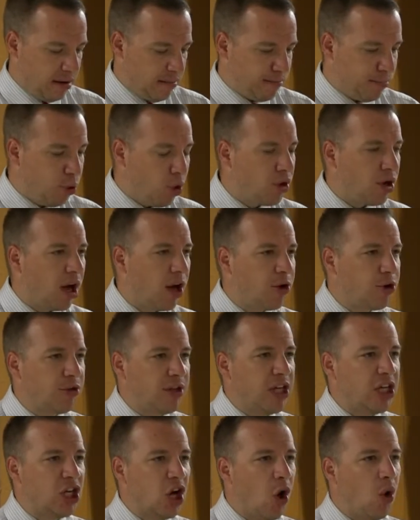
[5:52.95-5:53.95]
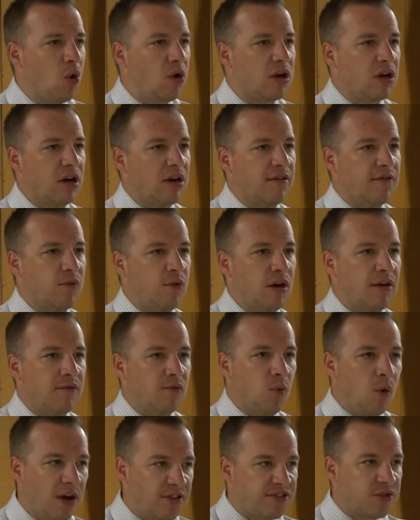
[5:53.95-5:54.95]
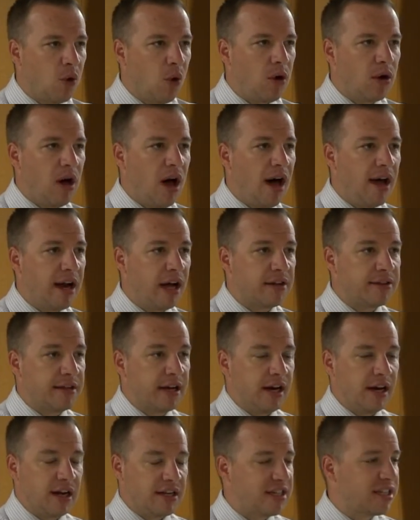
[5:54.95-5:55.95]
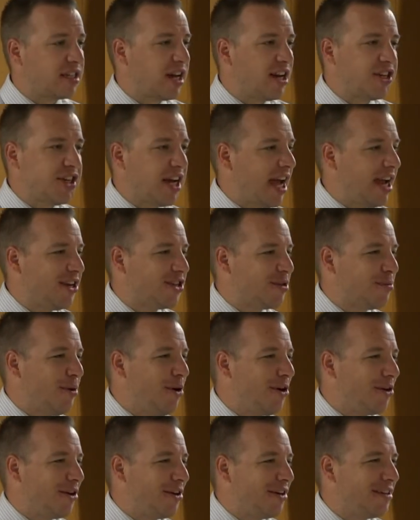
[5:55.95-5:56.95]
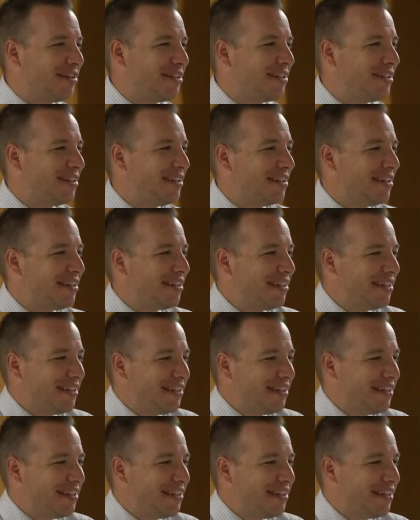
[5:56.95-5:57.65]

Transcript: put under the yoke of, of what's going on out there because it's going to change tomorrow. Yeah. Mm-hmm.